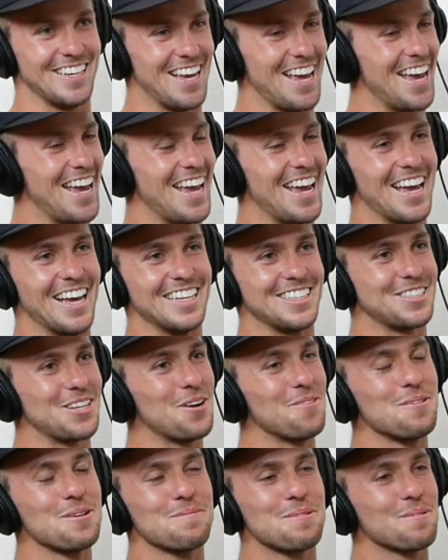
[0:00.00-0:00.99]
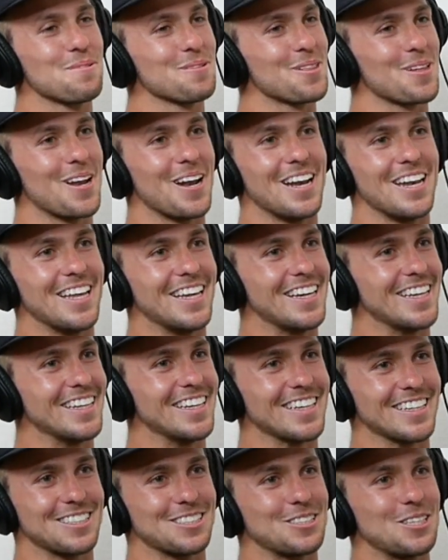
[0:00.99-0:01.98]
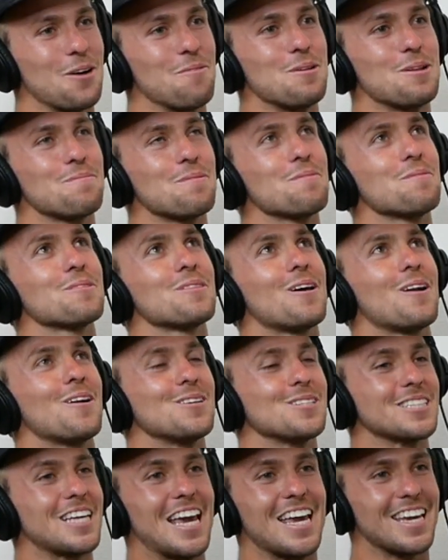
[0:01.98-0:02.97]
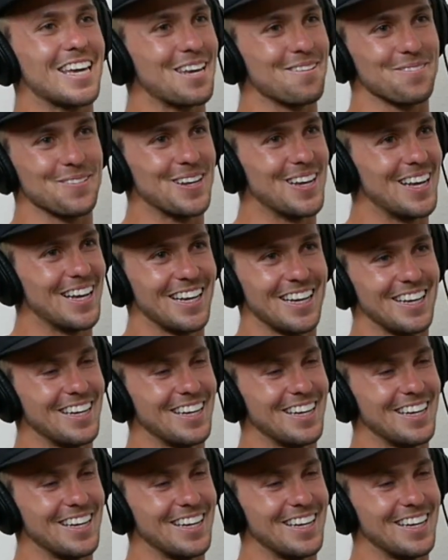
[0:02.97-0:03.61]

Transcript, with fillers: yeah, yeah. So many people thought I did. Like, so many people thought I was gatekeeping it,